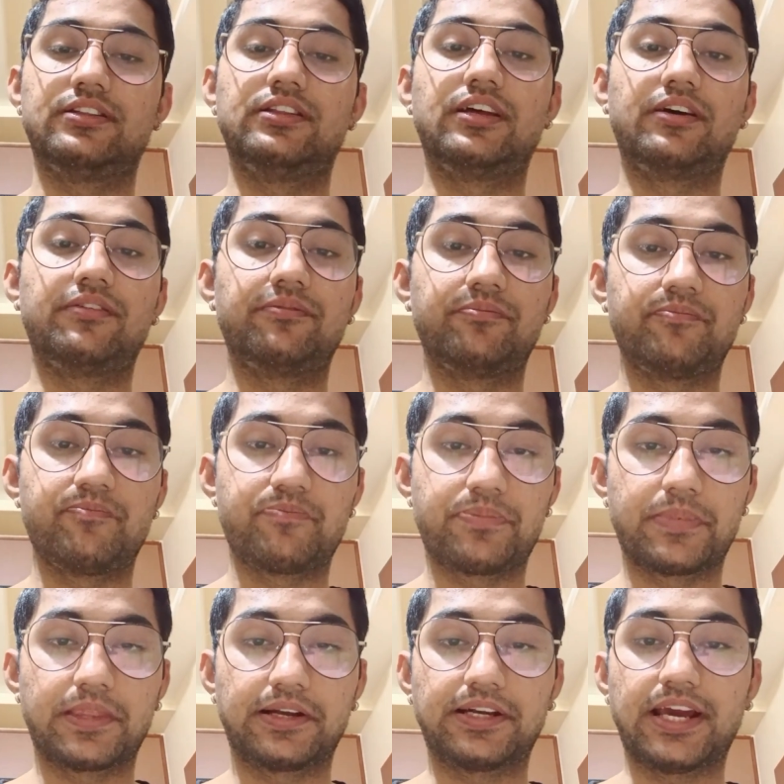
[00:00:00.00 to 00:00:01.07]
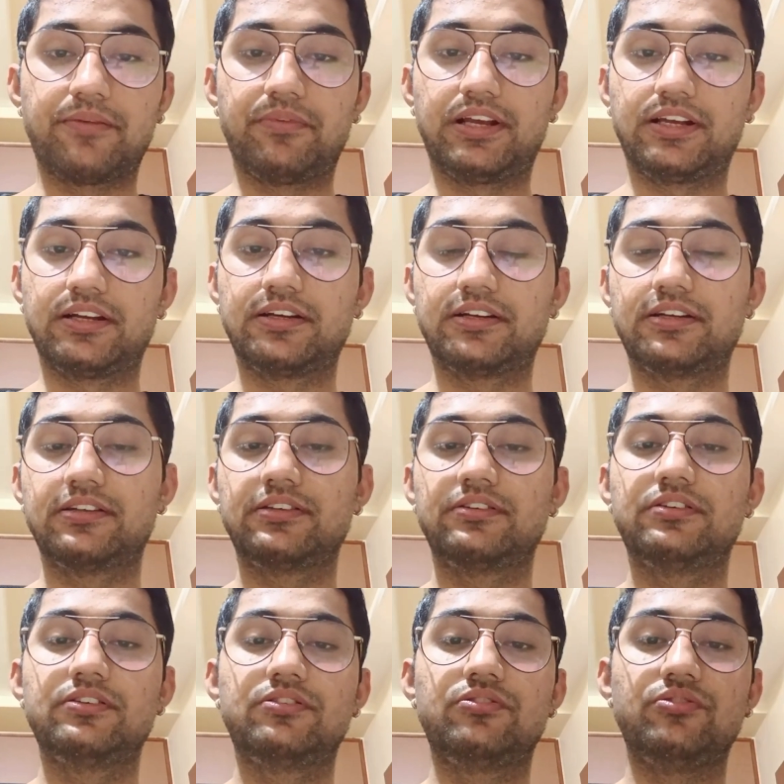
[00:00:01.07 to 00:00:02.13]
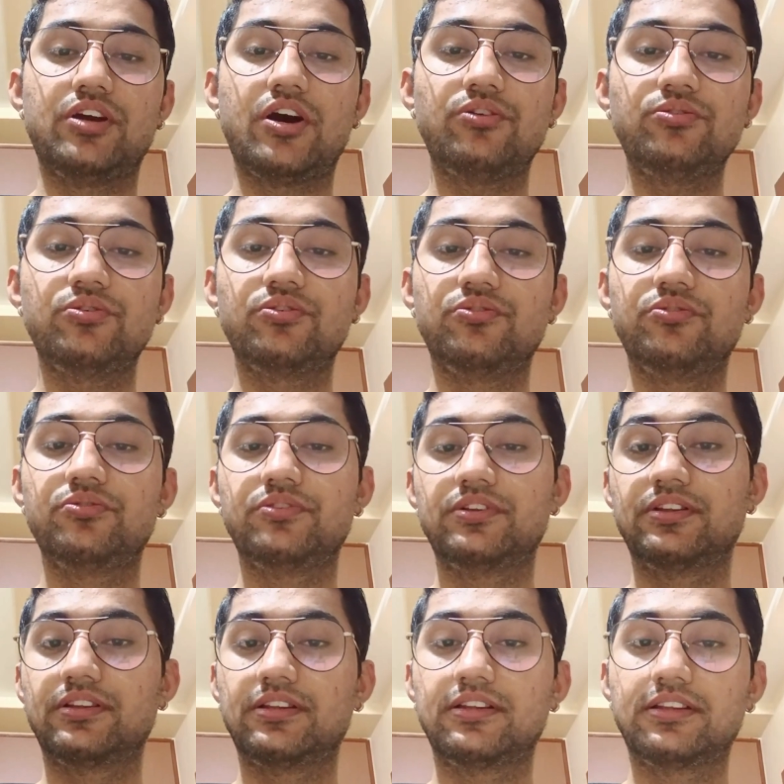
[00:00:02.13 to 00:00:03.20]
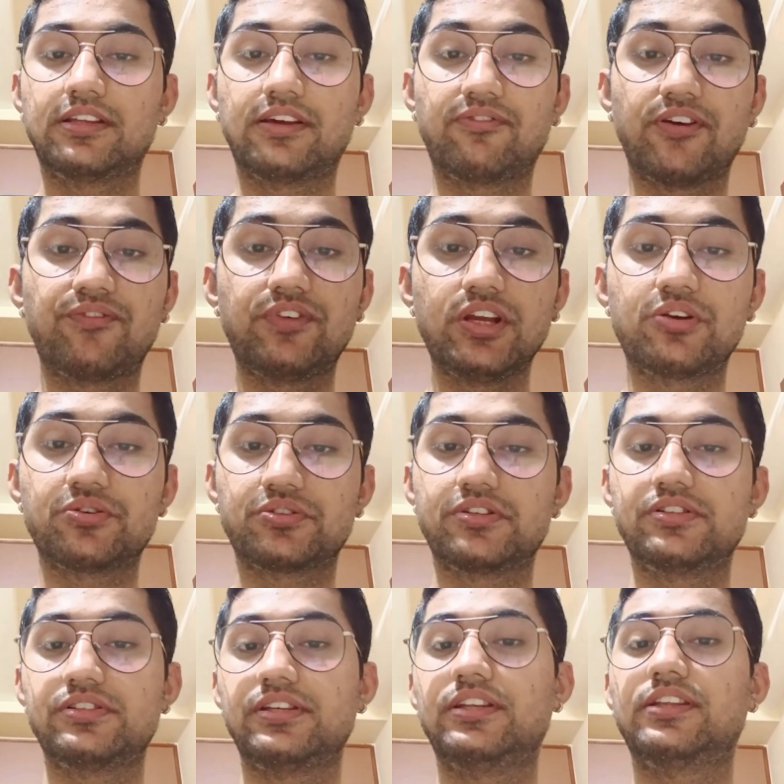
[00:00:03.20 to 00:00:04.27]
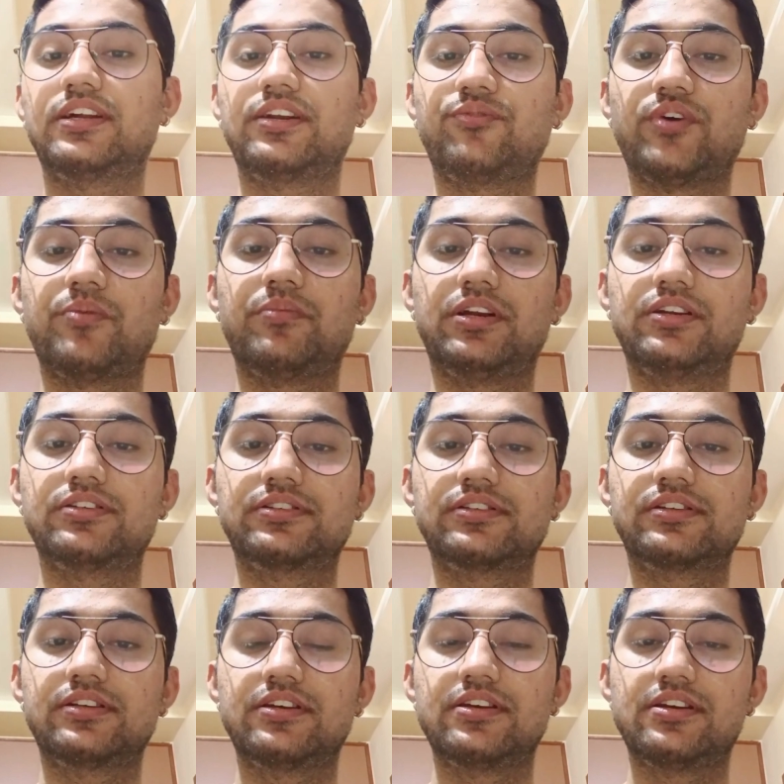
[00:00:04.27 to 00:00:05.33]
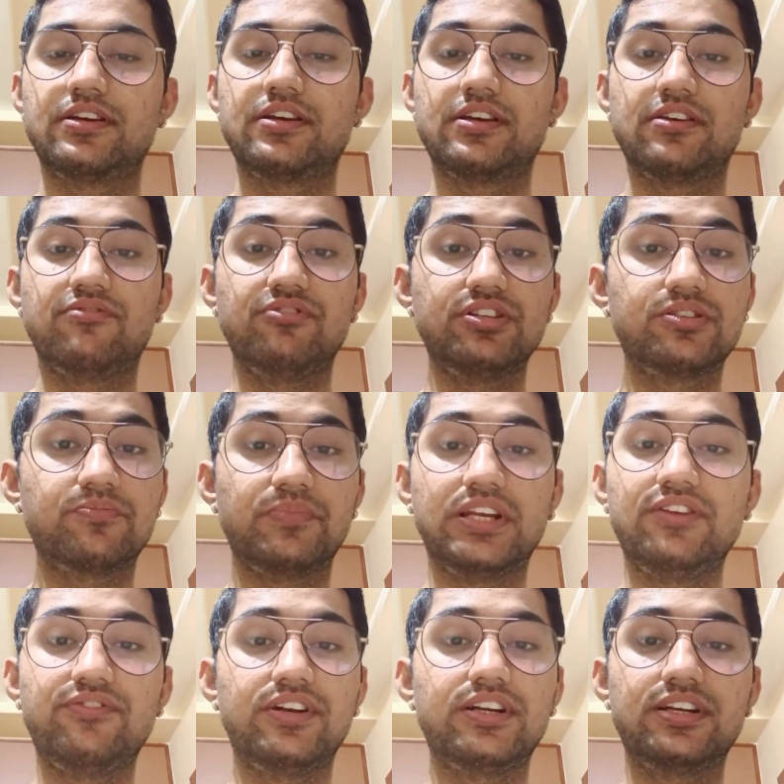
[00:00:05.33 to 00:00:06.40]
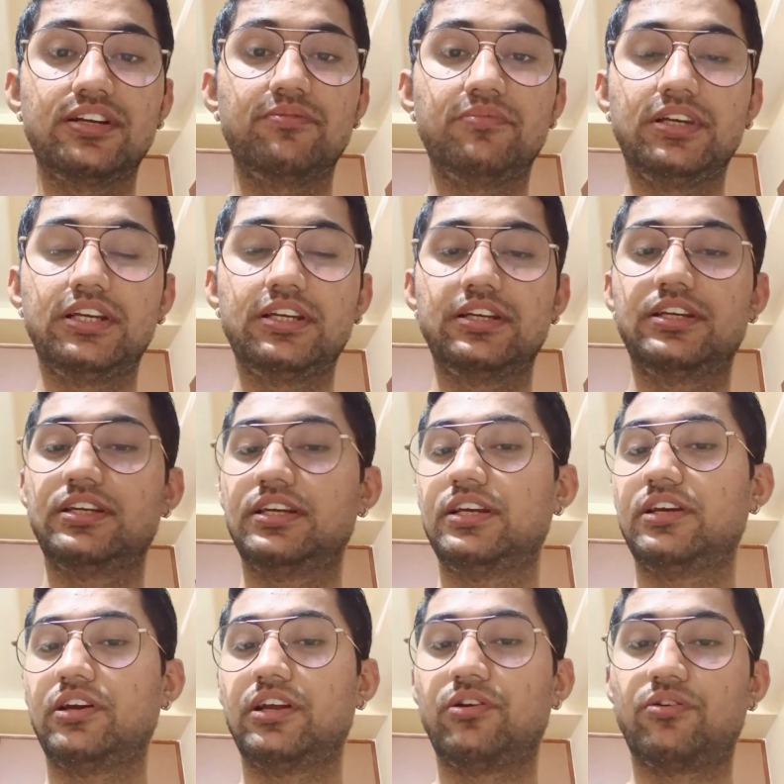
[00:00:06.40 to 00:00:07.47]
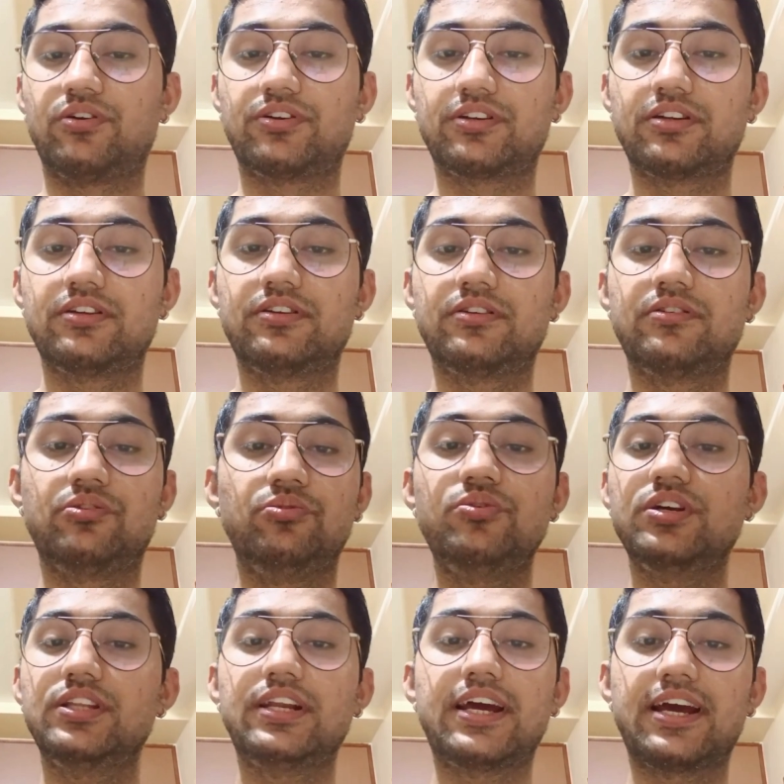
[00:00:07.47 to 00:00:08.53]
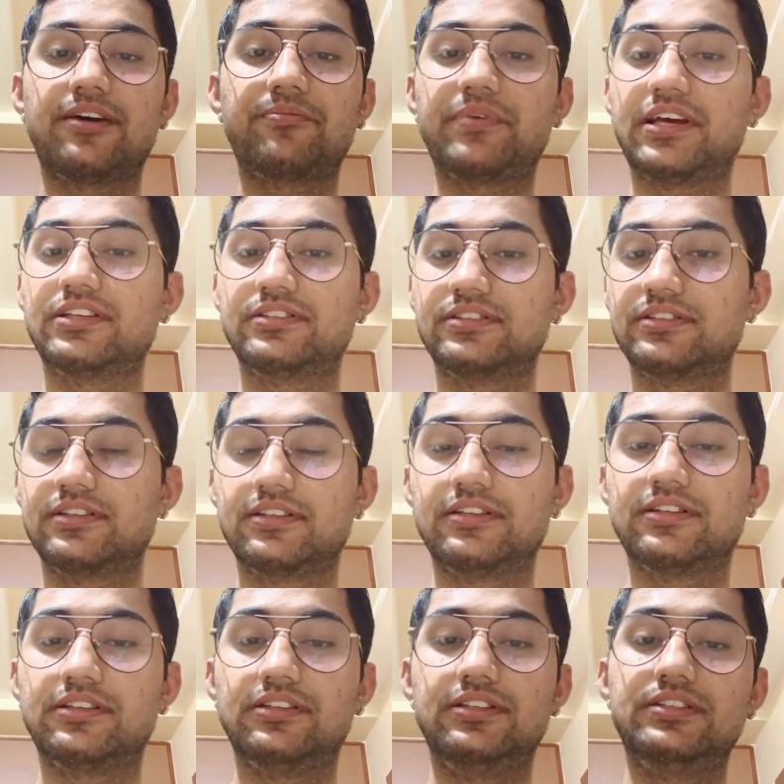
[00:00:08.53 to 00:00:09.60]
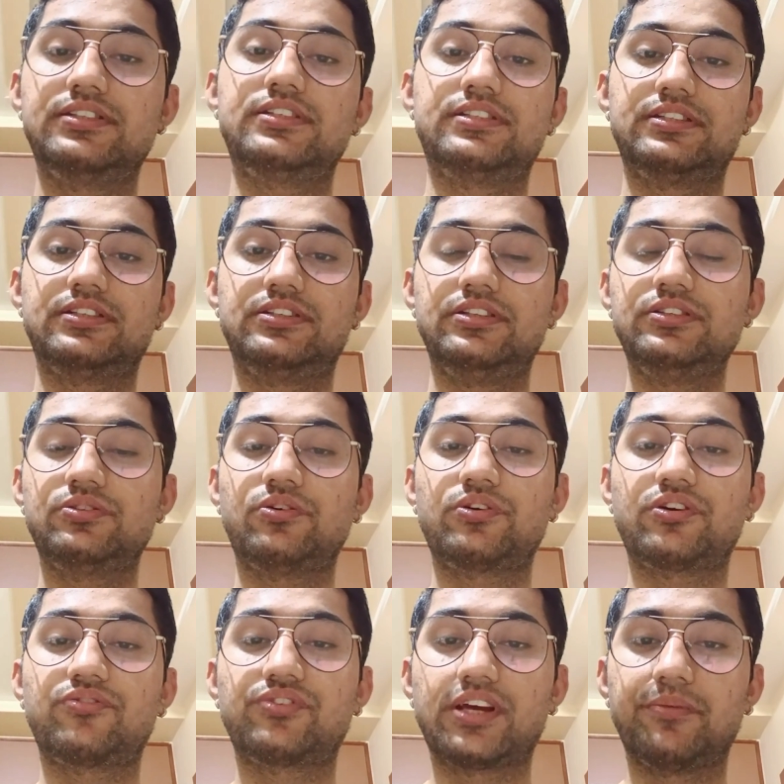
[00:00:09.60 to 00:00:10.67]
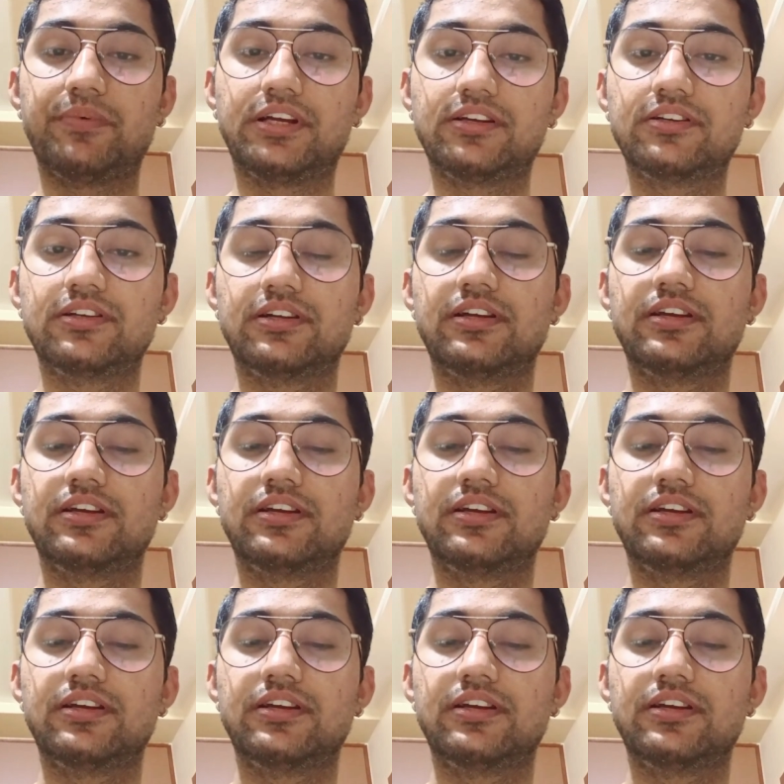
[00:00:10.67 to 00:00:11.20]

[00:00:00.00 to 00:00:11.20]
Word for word: the timing you have to do 50 questions in 35 minutes which benefited me a lot no other app has this this sort of timing